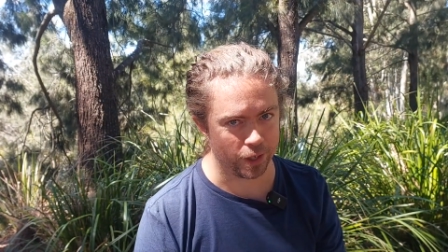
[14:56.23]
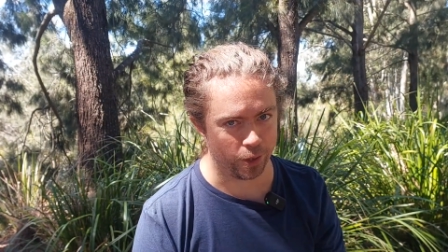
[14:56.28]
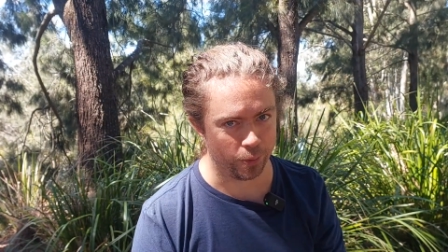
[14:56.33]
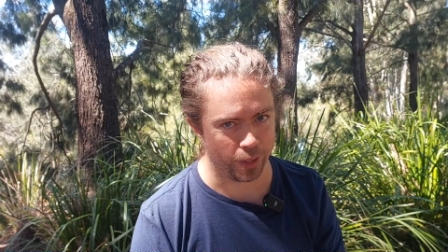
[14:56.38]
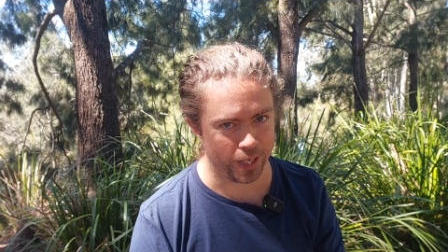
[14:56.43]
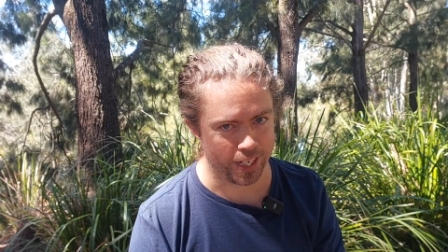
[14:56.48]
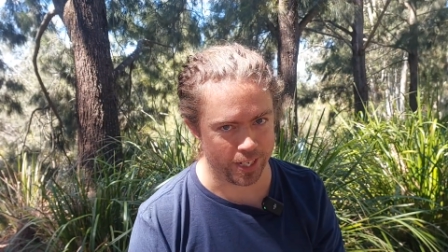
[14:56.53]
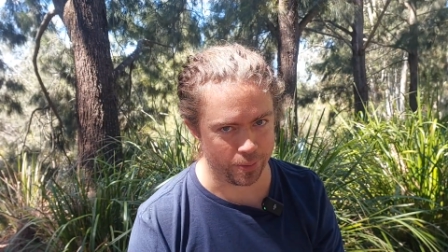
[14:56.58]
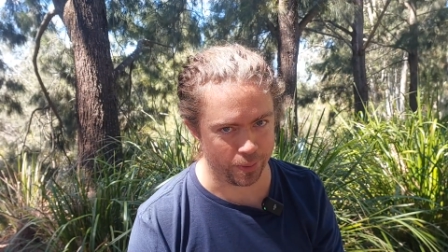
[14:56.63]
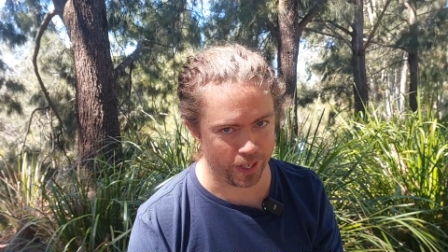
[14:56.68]

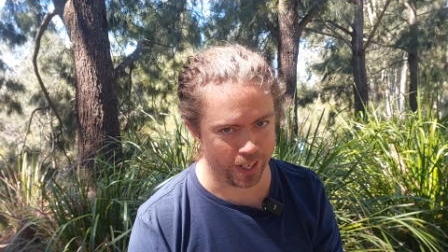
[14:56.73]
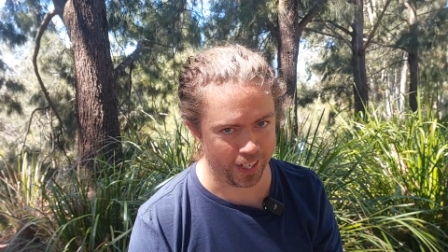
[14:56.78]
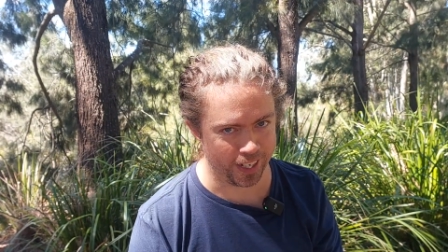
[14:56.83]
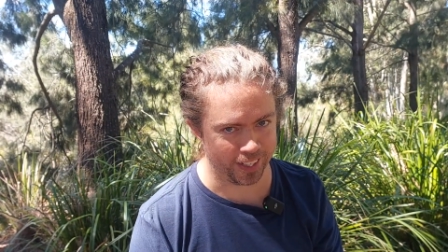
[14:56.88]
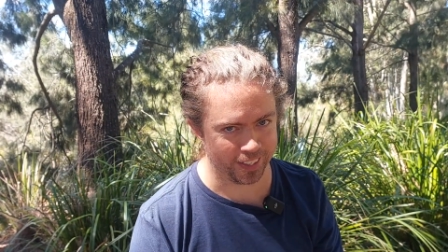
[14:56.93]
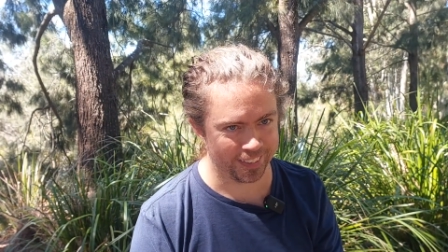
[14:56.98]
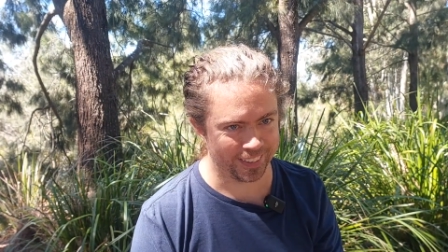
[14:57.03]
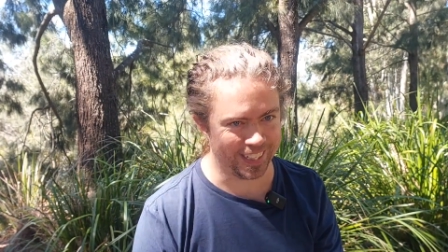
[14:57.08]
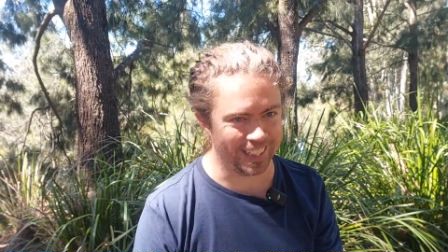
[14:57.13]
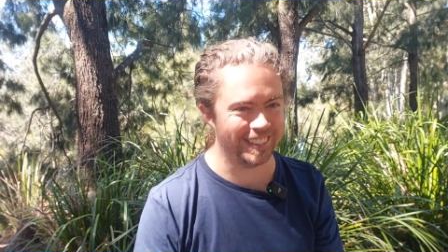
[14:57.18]
go
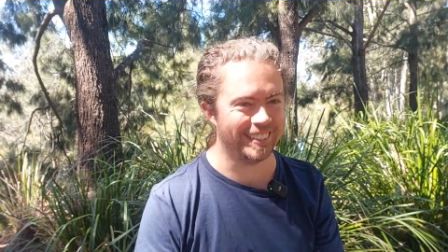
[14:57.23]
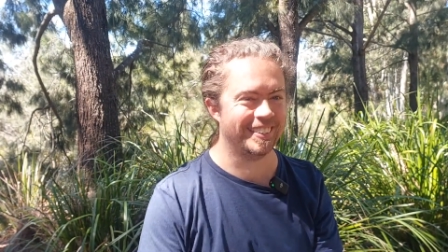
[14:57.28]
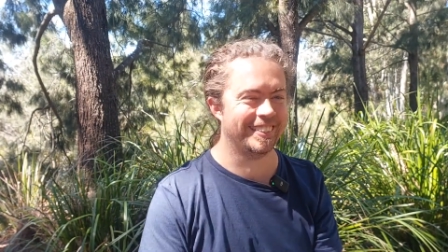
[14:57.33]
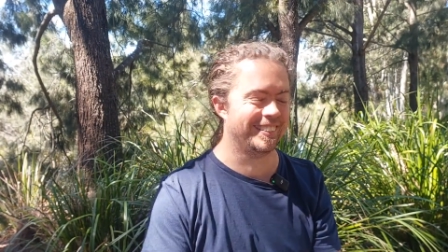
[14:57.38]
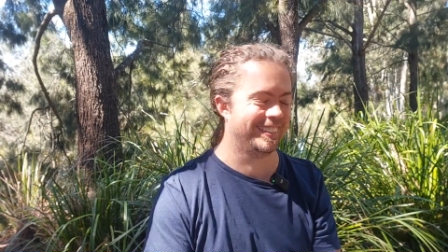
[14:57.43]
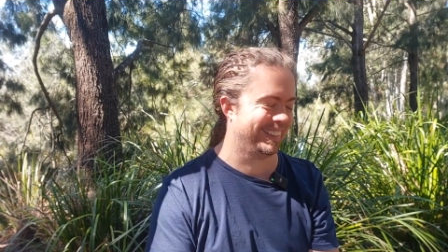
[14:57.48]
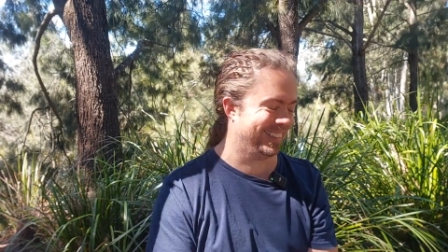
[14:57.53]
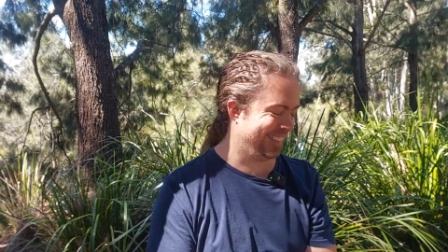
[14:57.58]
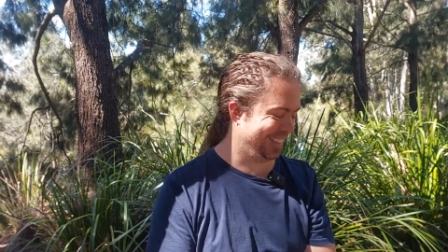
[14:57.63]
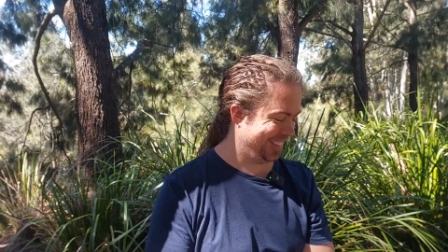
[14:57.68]
anywhere.
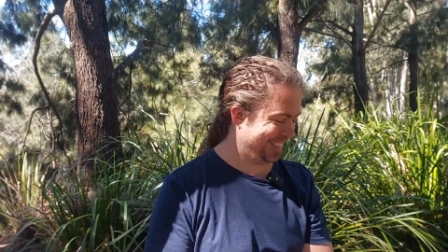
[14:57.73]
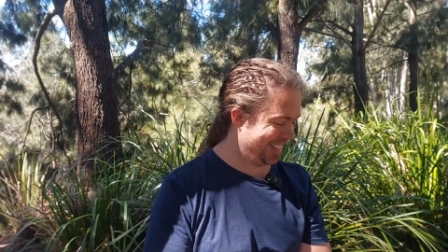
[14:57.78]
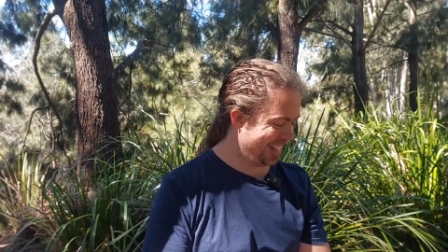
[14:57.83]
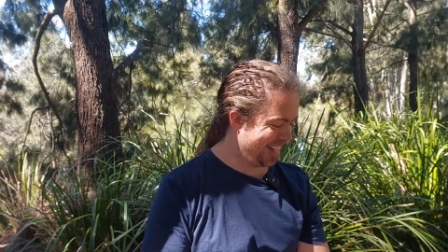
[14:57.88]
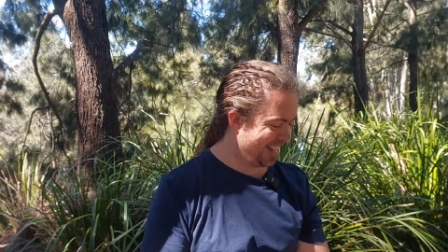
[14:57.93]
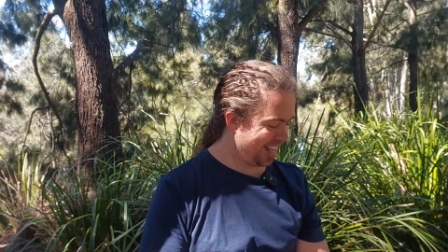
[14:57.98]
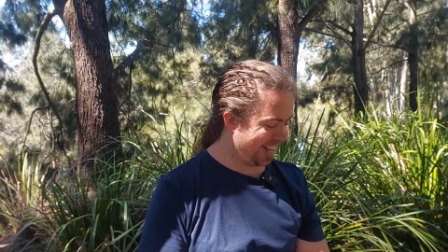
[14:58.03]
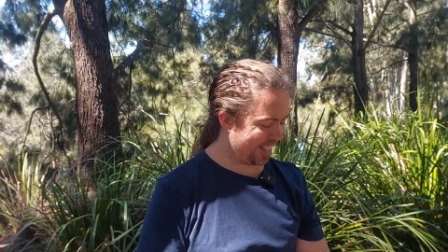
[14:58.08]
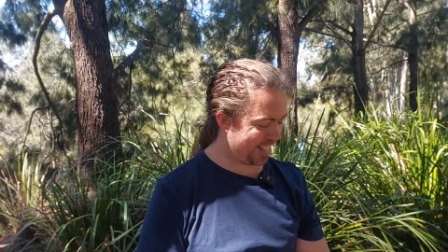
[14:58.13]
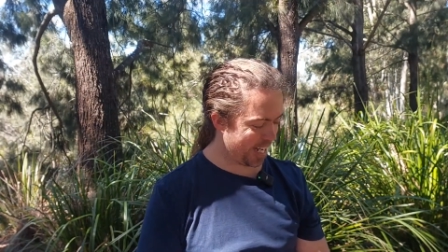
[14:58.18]

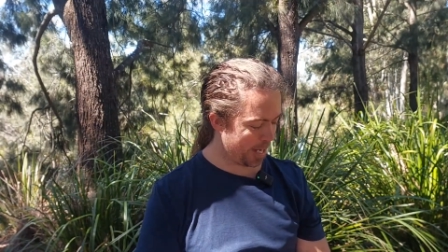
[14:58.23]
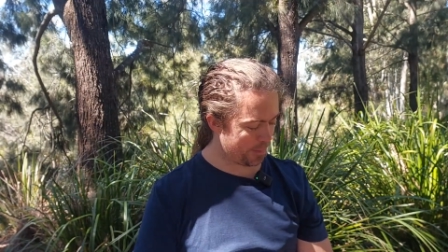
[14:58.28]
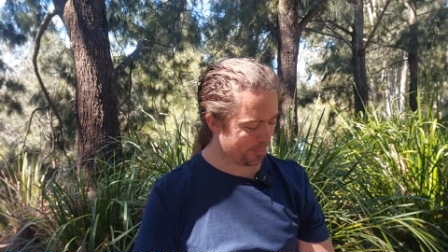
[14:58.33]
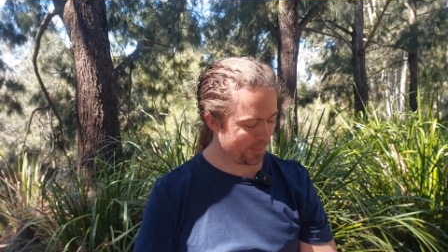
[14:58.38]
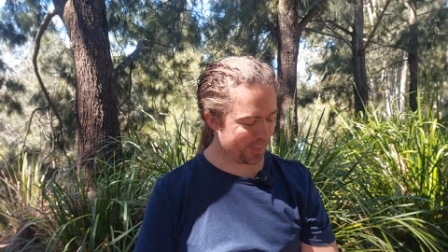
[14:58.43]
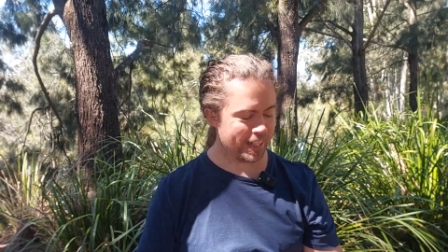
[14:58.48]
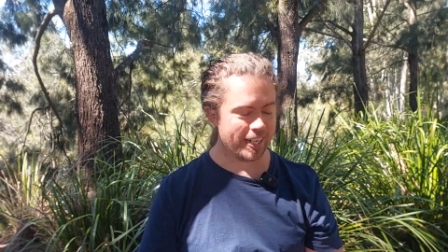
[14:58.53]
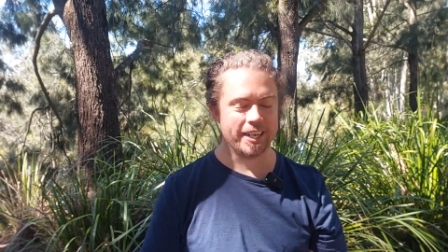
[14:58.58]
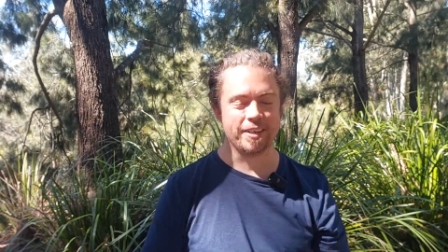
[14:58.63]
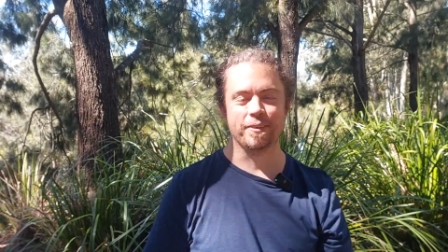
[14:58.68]
Okay,
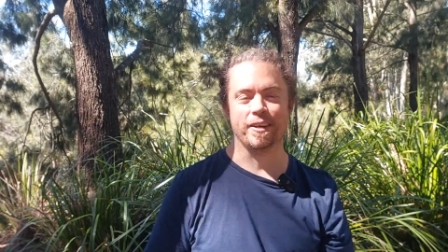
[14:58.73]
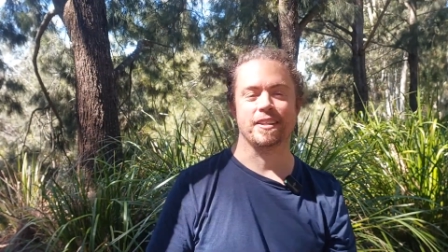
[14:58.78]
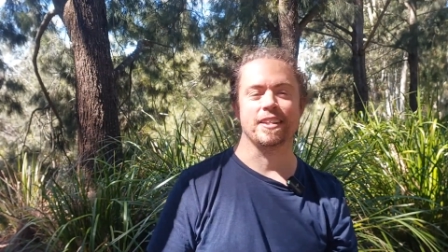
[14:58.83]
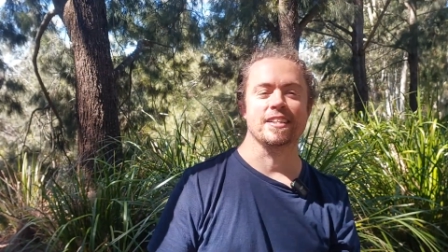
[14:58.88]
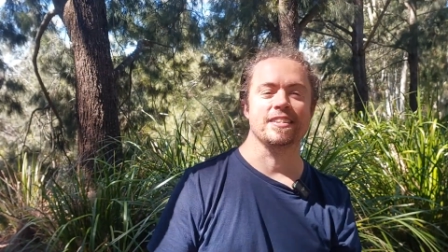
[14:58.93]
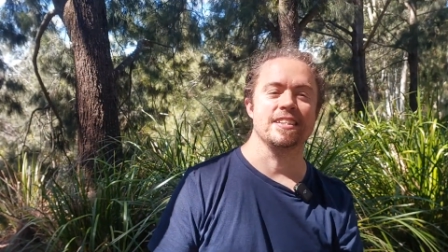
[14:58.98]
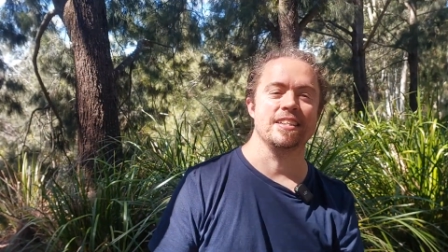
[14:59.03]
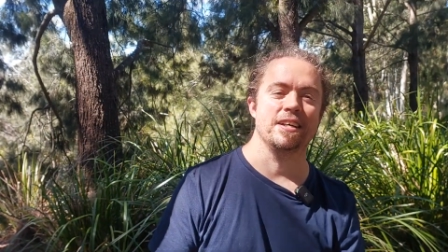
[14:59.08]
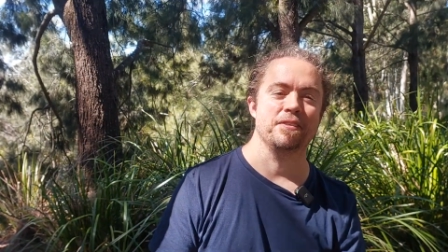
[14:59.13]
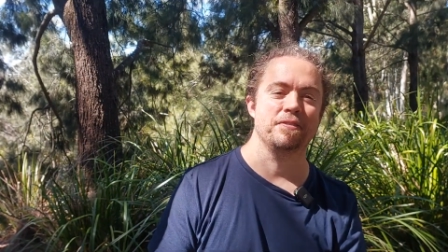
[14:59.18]
anyway,
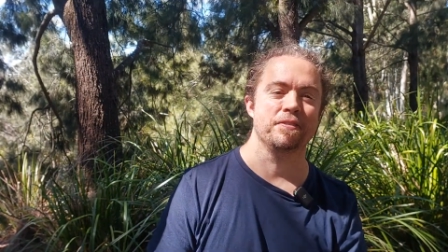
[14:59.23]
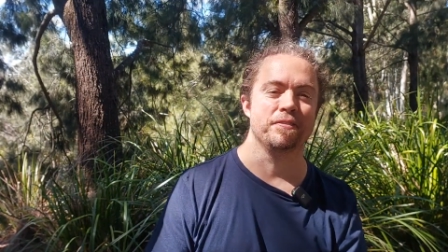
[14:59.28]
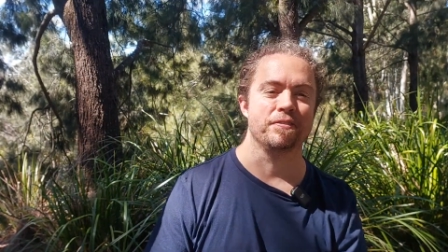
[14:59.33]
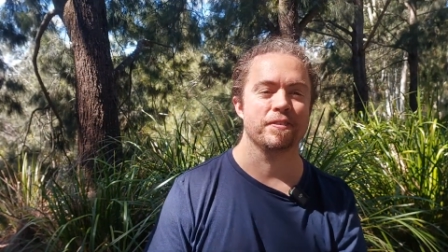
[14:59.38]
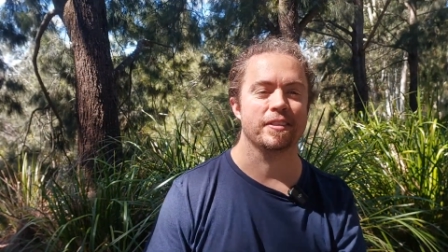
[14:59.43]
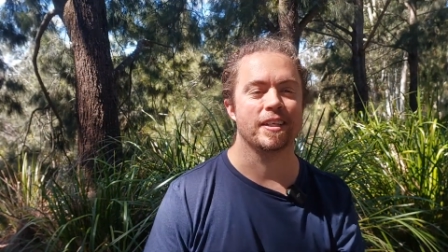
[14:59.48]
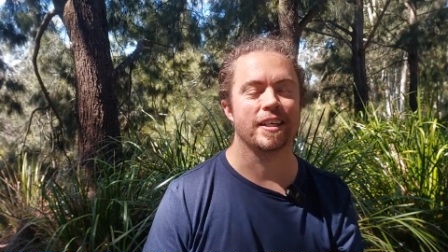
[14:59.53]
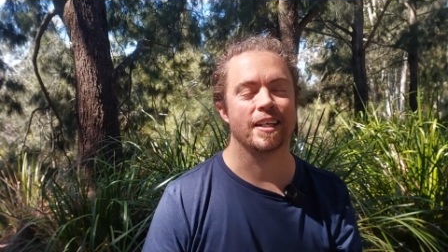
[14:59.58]
that's enough of